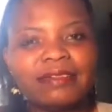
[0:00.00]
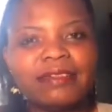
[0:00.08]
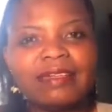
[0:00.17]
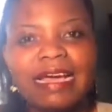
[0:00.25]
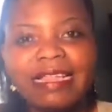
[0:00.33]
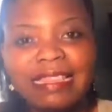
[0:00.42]

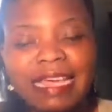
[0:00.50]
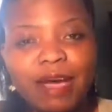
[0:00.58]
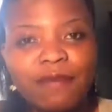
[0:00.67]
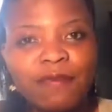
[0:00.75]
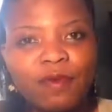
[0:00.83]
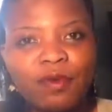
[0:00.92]

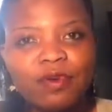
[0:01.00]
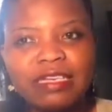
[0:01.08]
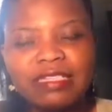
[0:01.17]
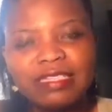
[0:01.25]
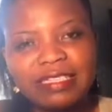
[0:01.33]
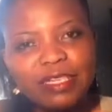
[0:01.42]
therefore,
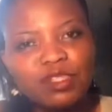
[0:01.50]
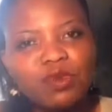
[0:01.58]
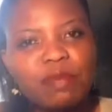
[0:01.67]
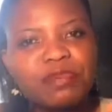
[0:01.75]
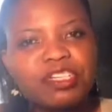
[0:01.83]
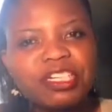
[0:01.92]
it starts to
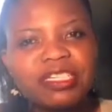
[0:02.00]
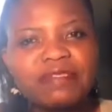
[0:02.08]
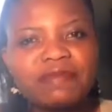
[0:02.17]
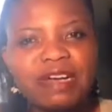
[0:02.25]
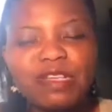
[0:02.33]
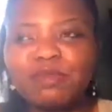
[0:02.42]
appreciate in
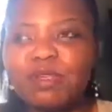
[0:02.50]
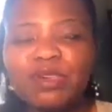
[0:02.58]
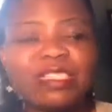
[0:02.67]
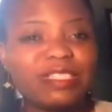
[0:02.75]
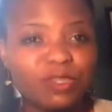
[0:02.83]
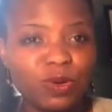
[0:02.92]
value
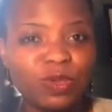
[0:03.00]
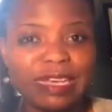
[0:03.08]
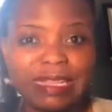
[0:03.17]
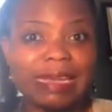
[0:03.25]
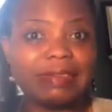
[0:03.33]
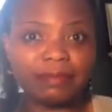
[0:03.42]
because it's older
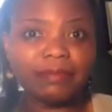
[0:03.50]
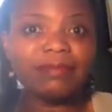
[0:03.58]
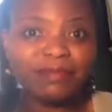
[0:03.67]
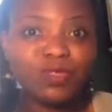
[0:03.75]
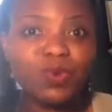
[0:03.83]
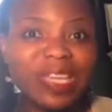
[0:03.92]
than
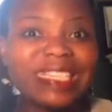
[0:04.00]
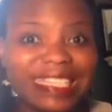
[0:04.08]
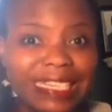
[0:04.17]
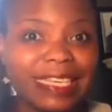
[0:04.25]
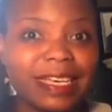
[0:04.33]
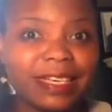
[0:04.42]
20
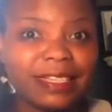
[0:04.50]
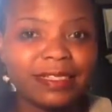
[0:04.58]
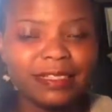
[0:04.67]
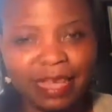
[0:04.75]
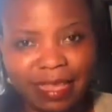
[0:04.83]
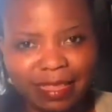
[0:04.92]

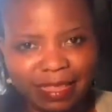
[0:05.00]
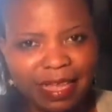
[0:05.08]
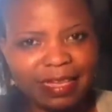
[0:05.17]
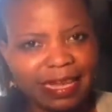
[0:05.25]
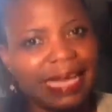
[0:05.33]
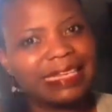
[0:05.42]
years. And
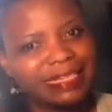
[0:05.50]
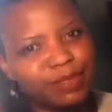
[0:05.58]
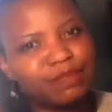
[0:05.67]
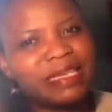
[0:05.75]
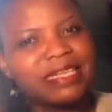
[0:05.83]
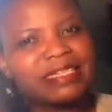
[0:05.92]
it's
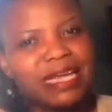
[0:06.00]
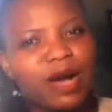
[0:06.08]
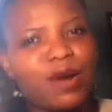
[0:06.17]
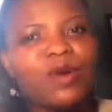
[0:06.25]
being now